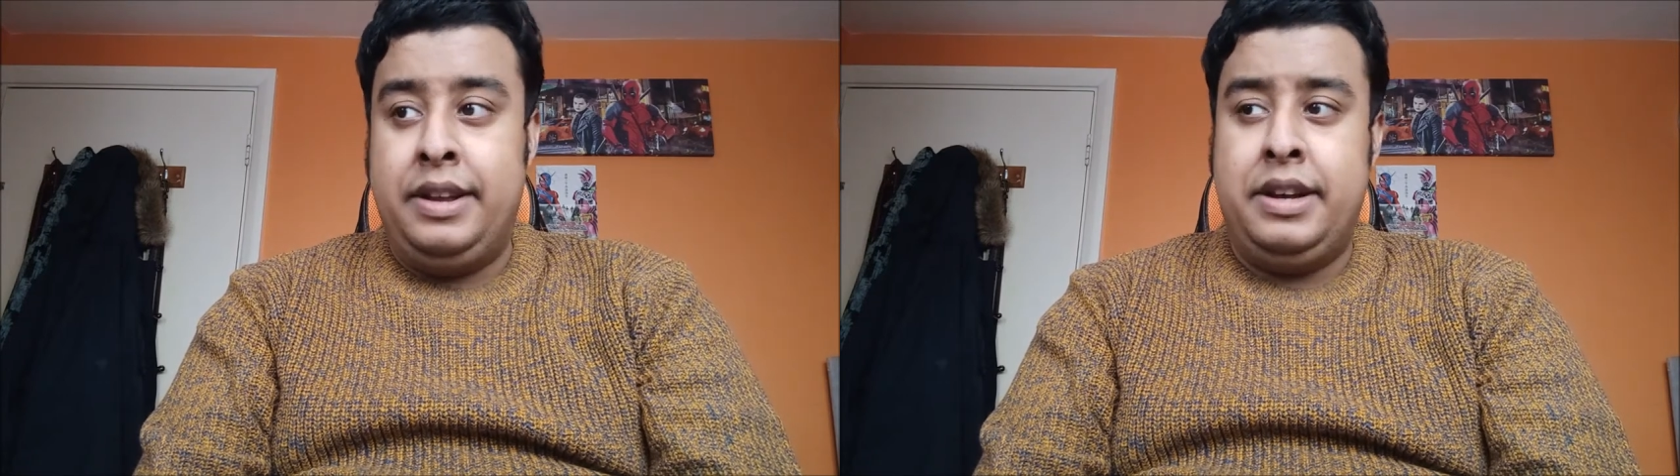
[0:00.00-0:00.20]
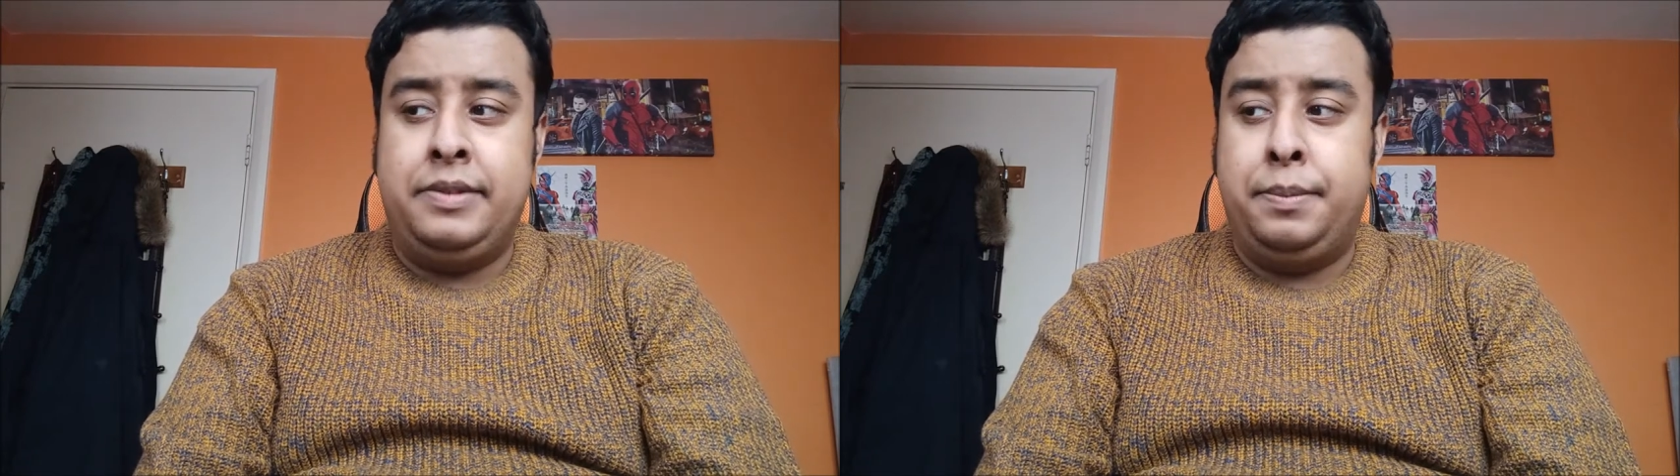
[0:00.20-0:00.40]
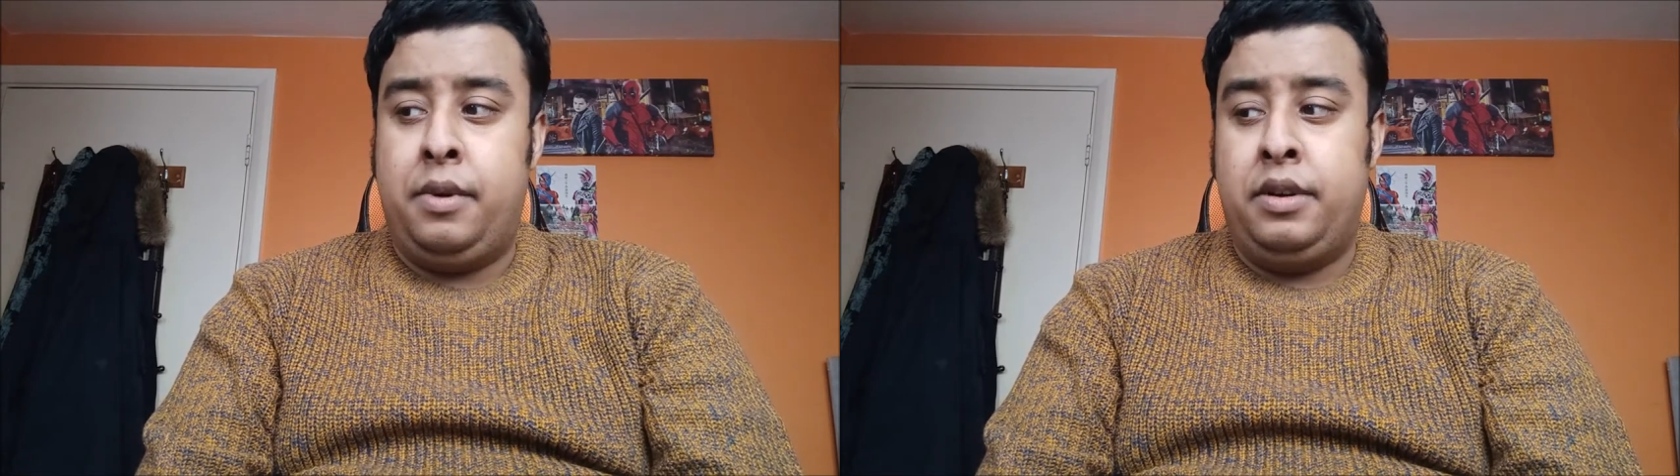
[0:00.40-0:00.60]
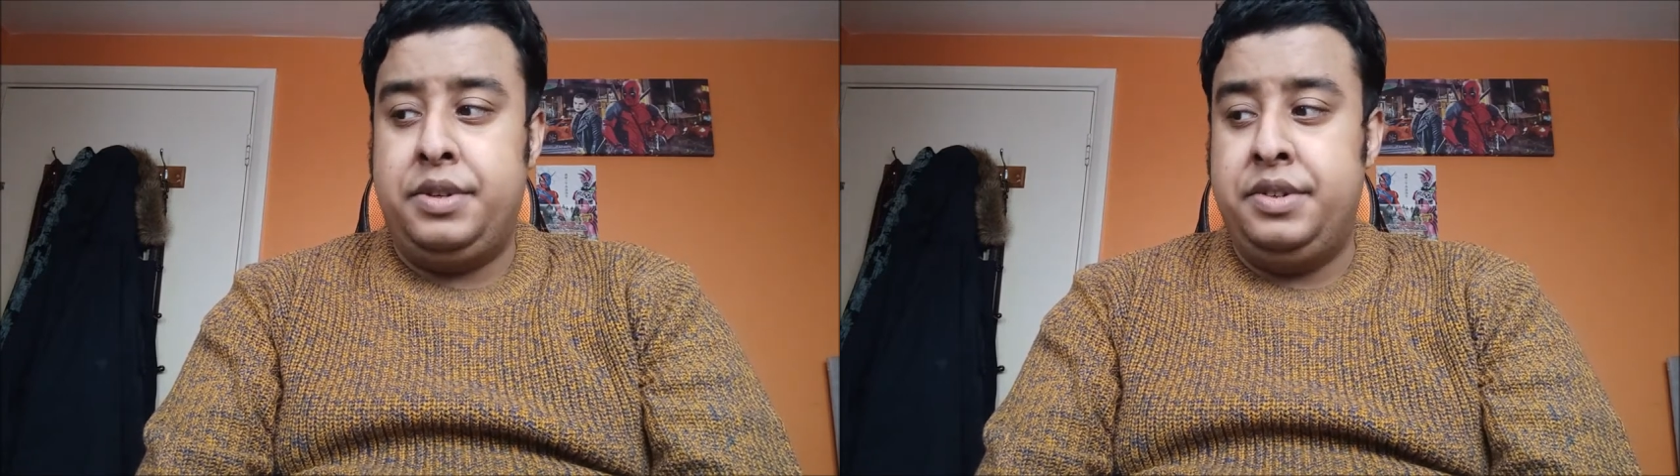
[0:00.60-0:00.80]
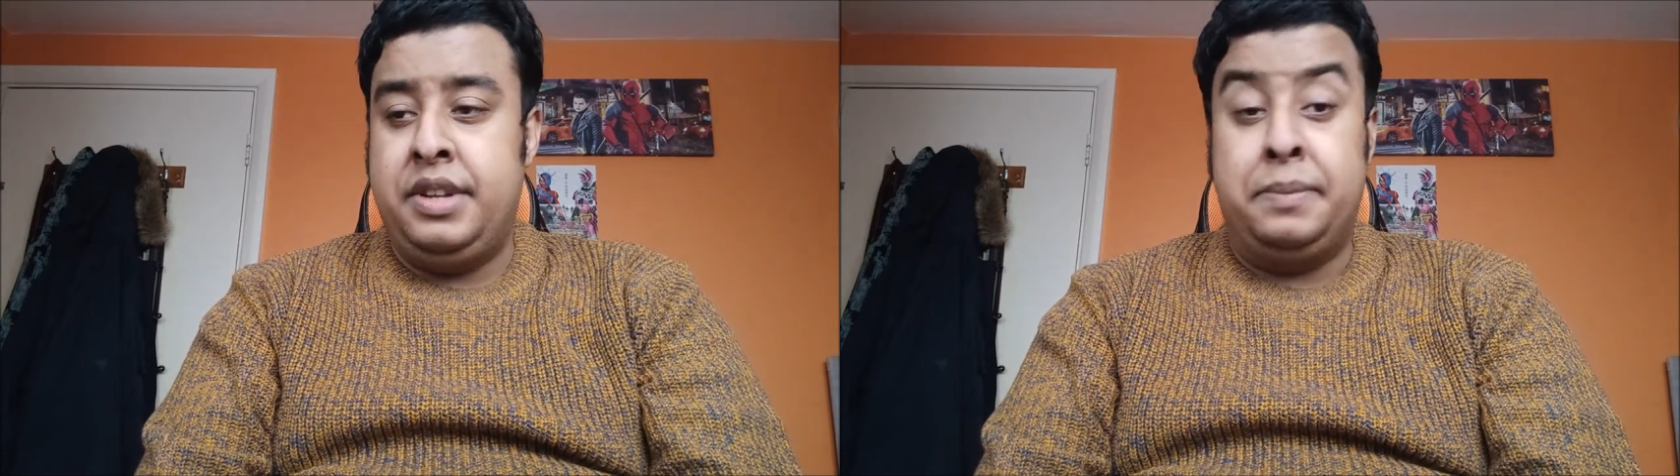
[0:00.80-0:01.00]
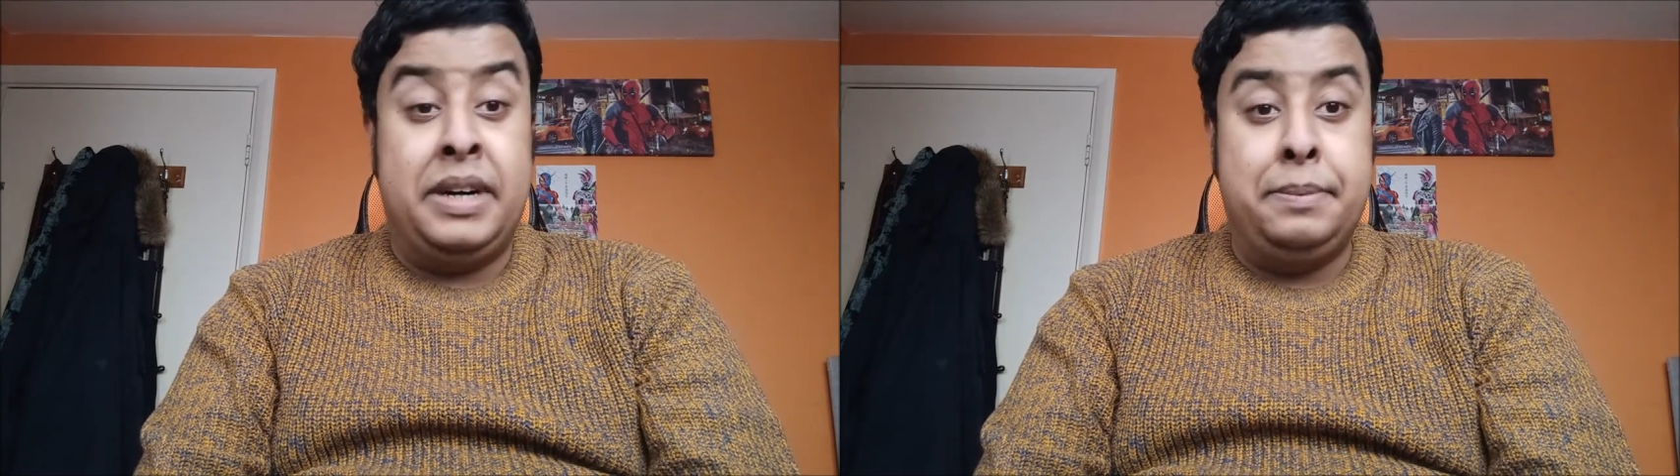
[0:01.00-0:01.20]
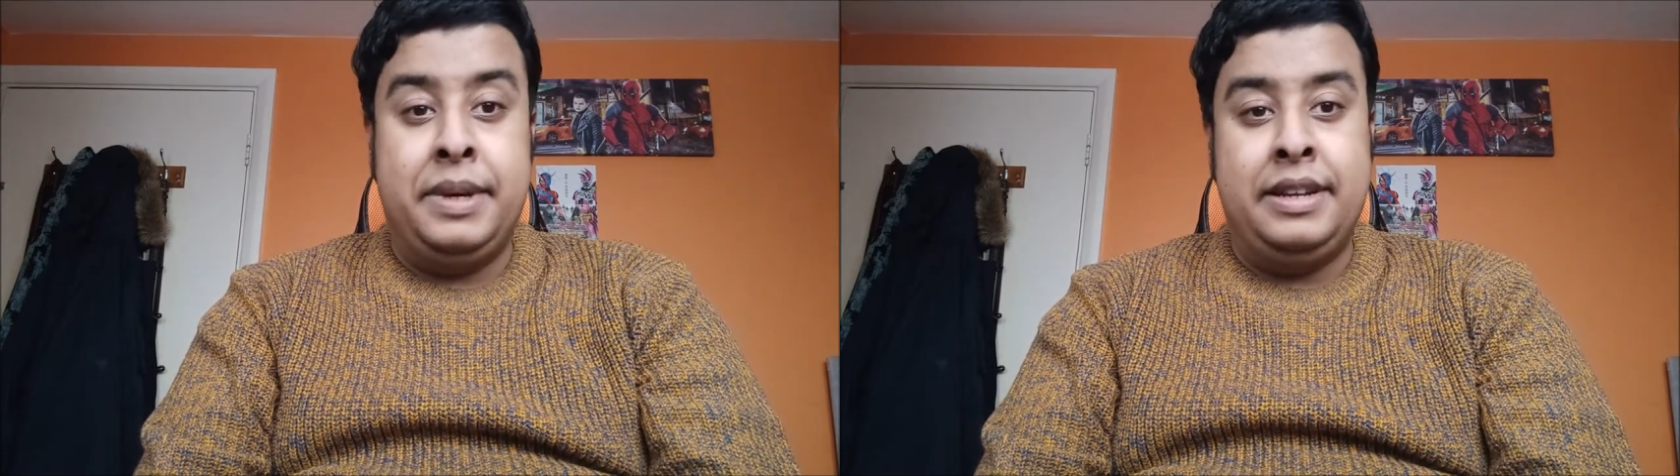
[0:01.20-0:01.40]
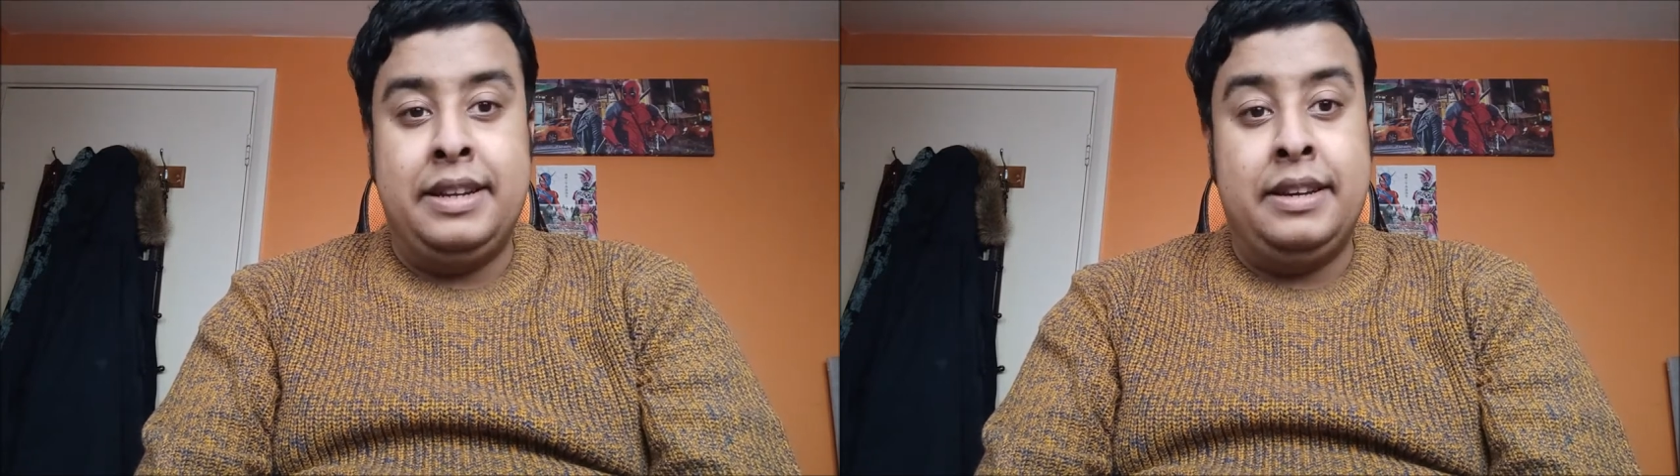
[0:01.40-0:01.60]
any other branches that might
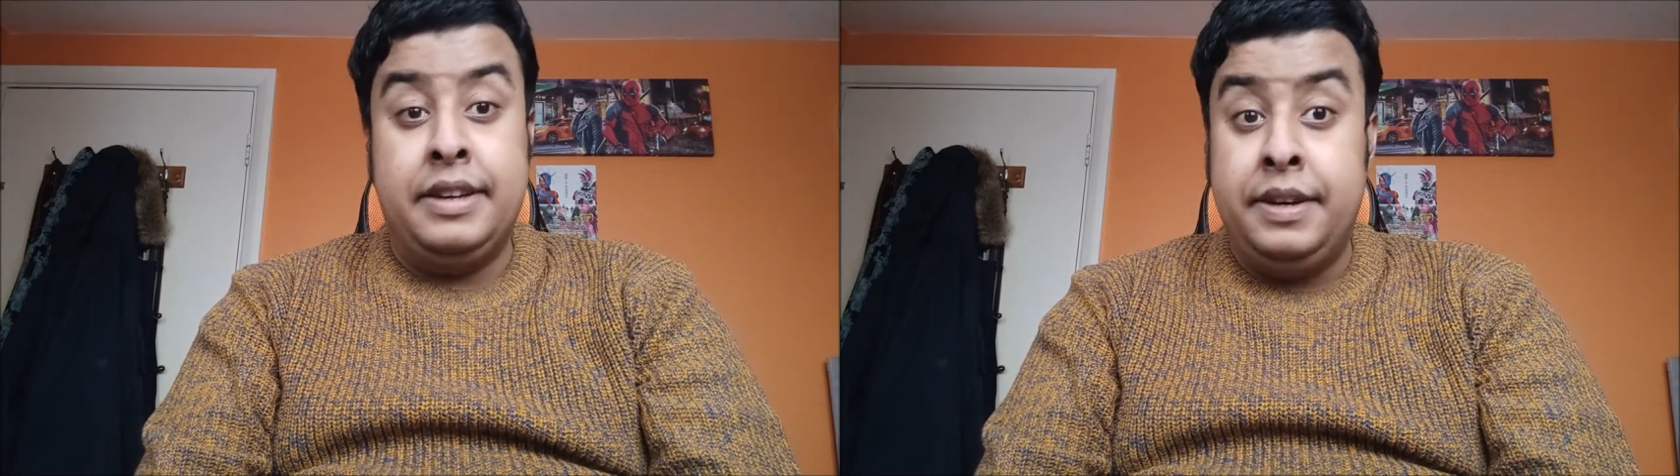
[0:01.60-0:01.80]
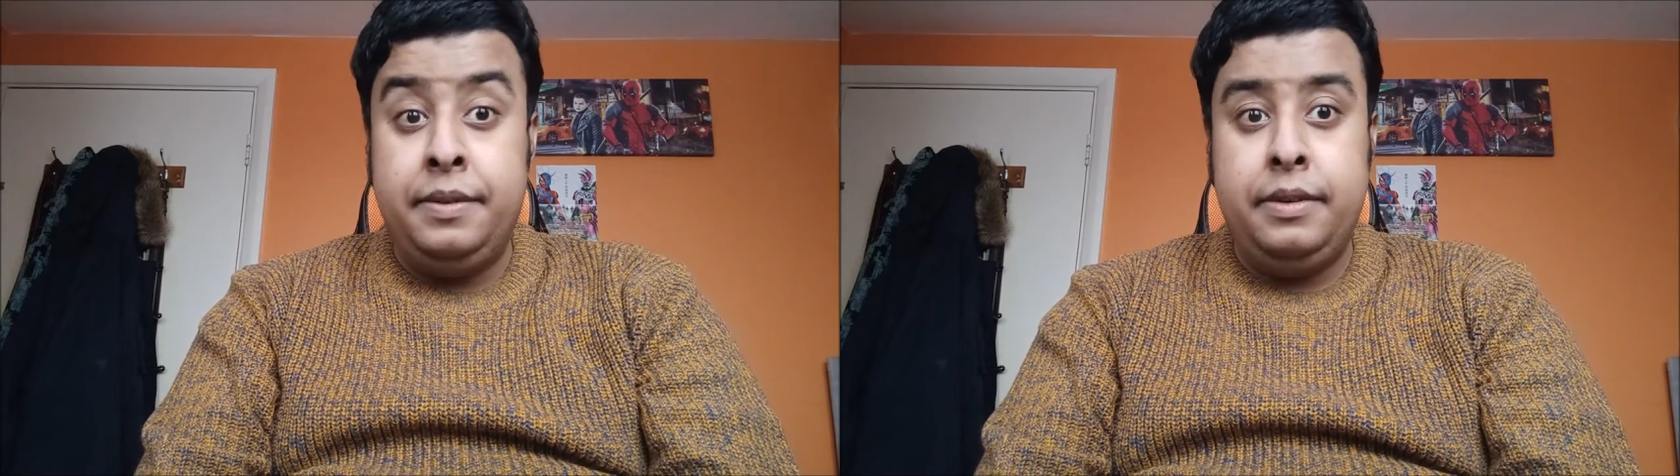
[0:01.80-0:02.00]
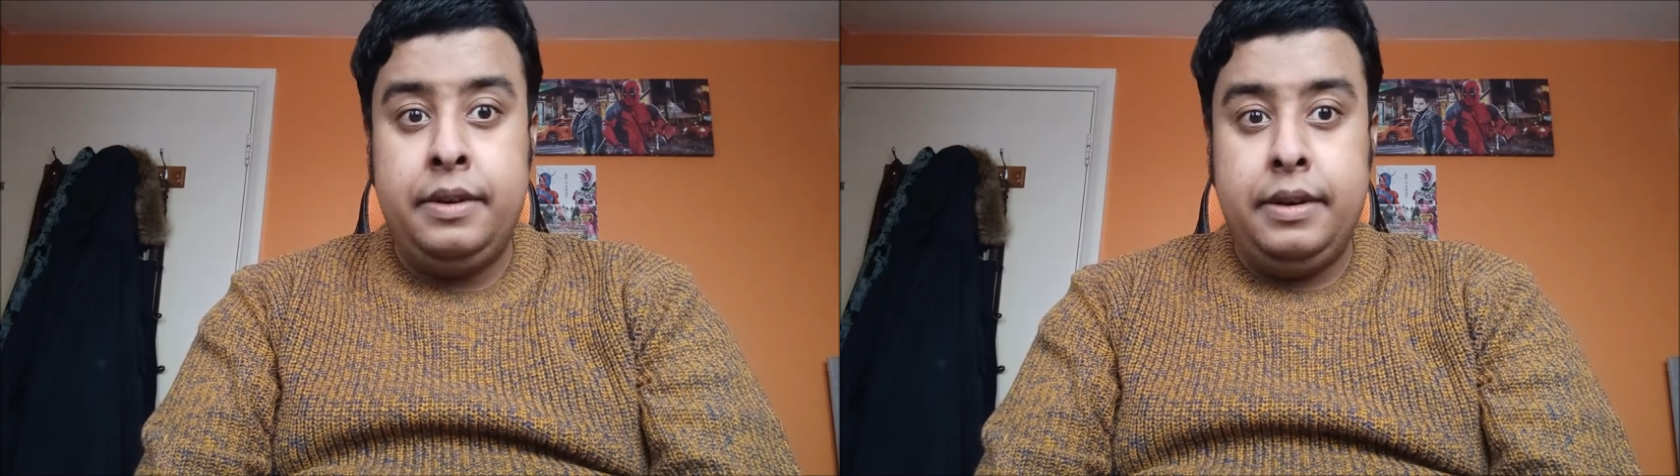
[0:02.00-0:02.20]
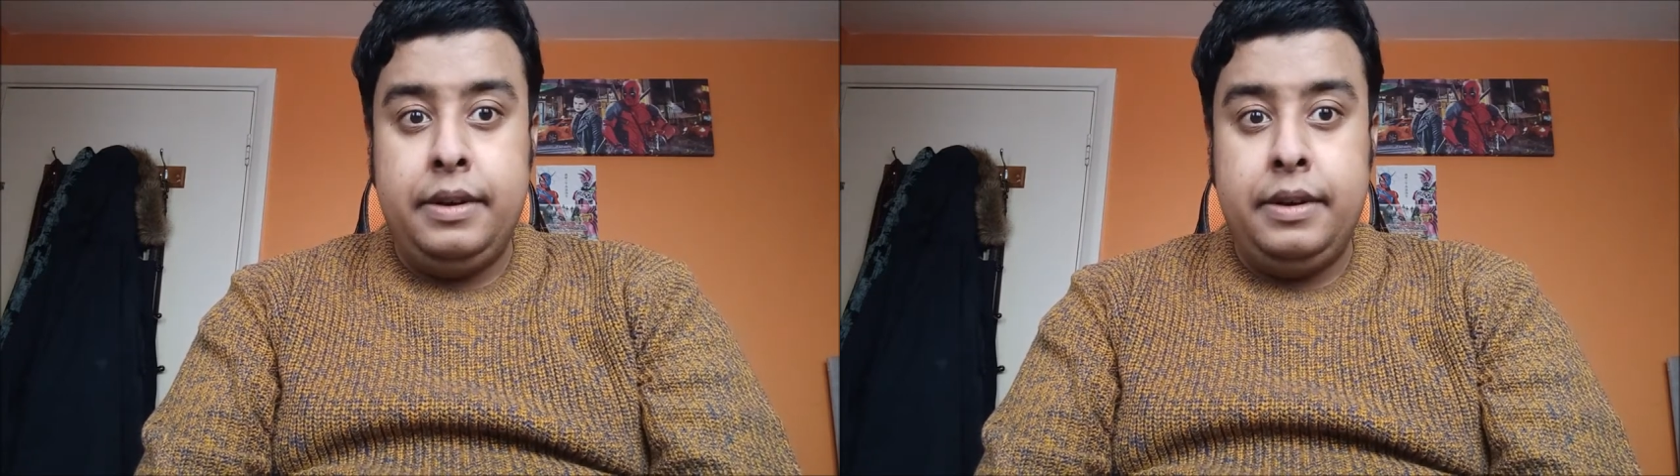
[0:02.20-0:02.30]
be near you.